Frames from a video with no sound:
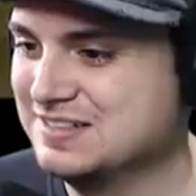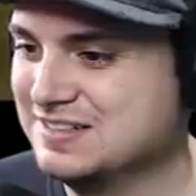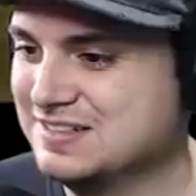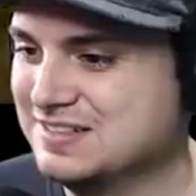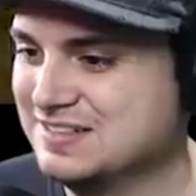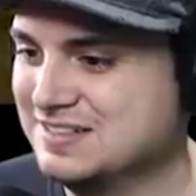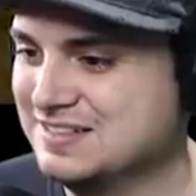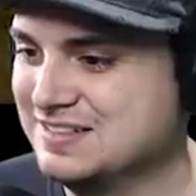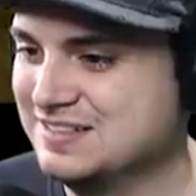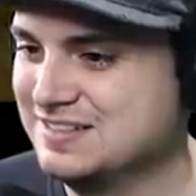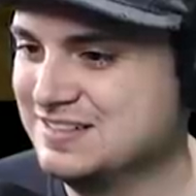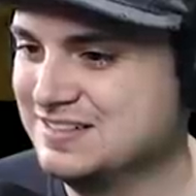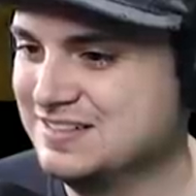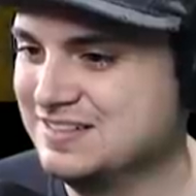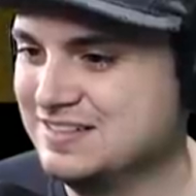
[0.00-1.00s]

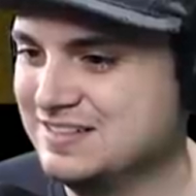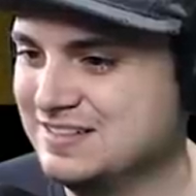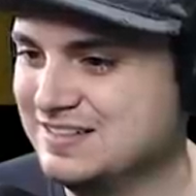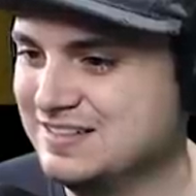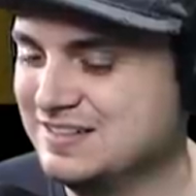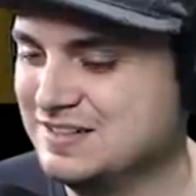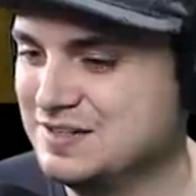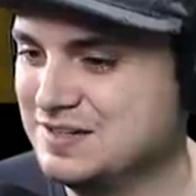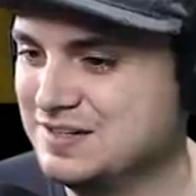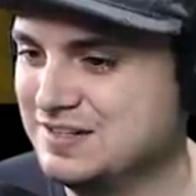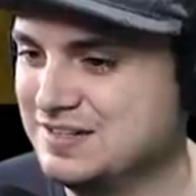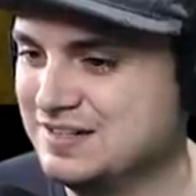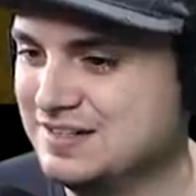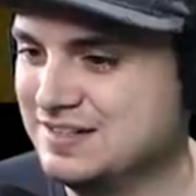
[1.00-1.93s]
Nobody speaks.